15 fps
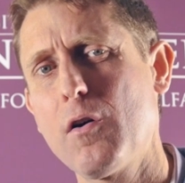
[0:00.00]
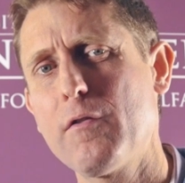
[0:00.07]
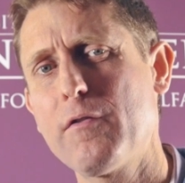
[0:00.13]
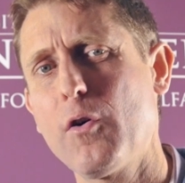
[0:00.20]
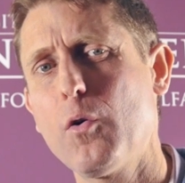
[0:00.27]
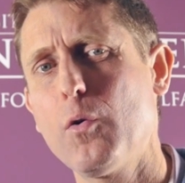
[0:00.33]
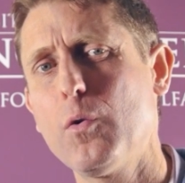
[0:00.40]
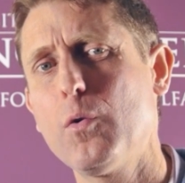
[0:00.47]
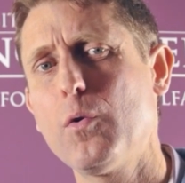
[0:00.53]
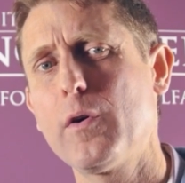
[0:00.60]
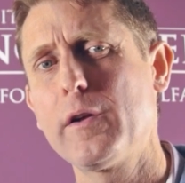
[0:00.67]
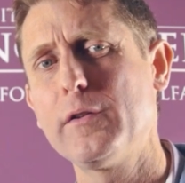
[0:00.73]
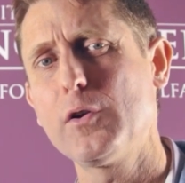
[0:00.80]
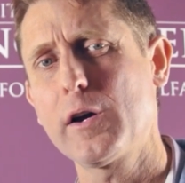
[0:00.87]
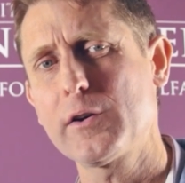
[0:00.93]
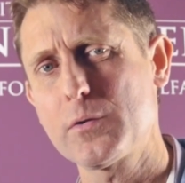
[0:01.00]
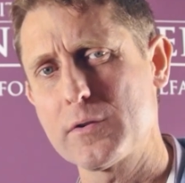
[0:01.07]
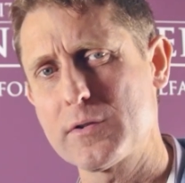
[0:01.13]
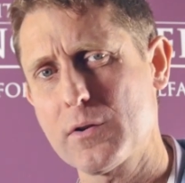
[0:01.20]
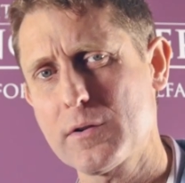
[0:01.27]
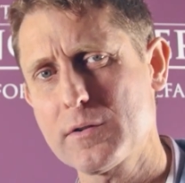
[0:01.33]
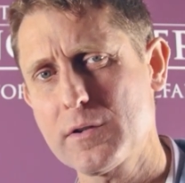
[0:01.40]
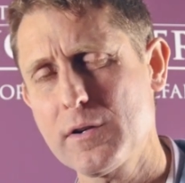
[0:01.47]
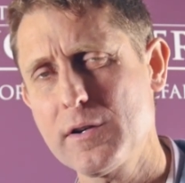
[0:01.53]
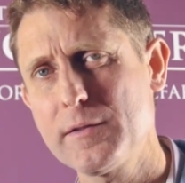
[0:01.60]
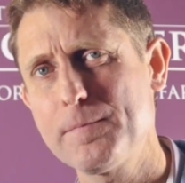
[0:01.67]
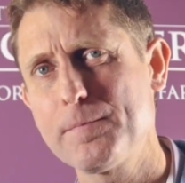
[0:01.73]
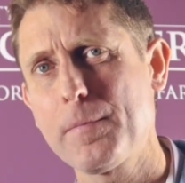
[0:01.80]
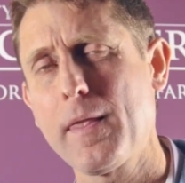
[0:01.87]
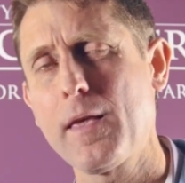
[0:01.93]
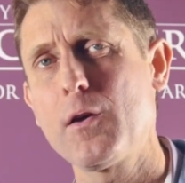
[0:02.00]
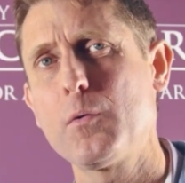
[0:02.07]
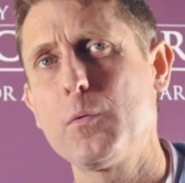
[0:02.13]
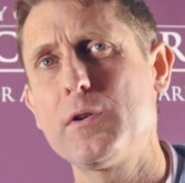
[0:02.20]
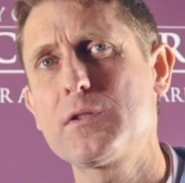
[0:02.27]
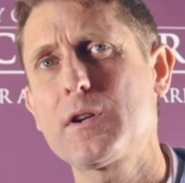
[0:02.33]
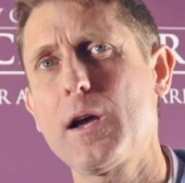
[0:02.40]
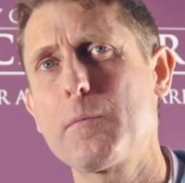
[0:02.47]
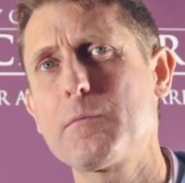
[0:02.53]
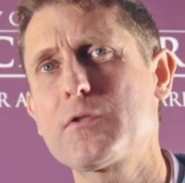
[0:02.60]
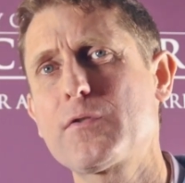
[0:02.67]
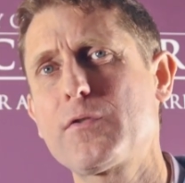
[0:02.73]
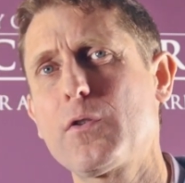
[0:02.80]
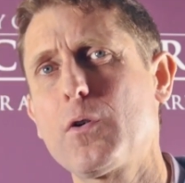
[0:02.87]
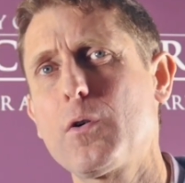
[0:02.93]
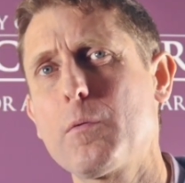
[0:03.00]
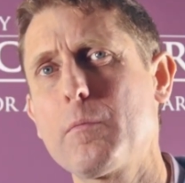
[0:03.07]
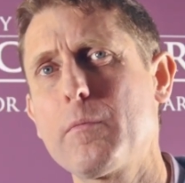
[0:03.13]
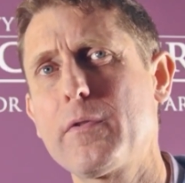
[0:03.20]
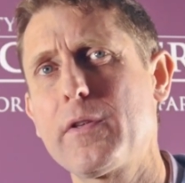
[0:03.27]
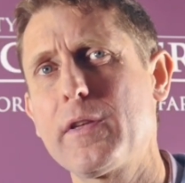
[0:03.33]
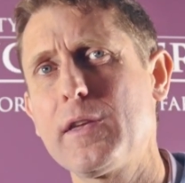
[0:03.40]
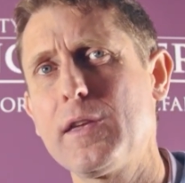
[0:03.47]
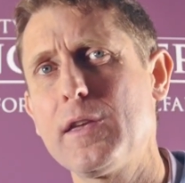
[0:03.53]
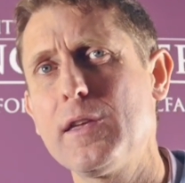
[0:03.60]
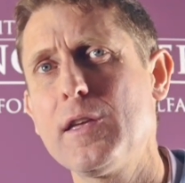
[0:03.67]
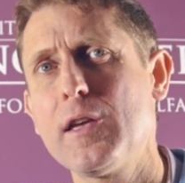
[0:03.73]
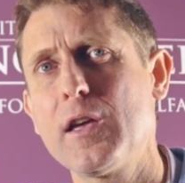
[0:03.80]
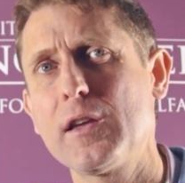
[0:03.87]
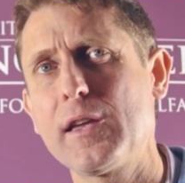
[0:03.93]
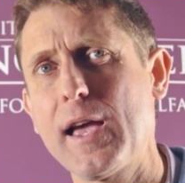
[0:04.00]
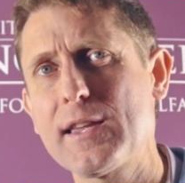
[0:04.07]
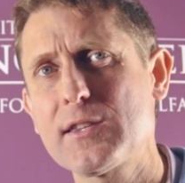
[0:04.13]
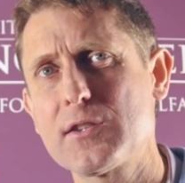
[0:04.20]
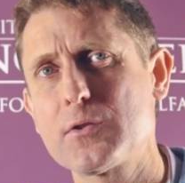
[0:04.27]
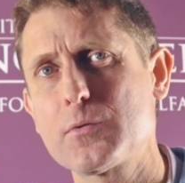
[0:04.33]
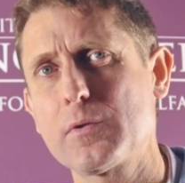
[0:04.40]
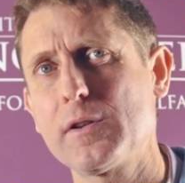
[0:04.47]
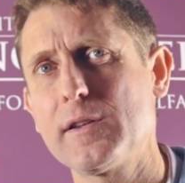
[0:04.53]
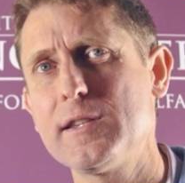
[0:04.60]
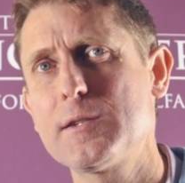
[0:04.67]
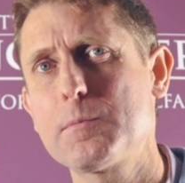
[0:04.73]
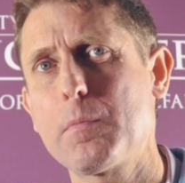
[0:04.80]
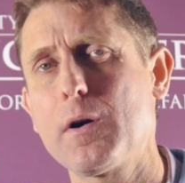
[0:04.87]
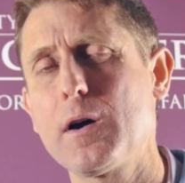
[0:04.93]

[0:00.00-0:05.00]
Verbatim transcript: of all nitrous oxide, which comes from the gases released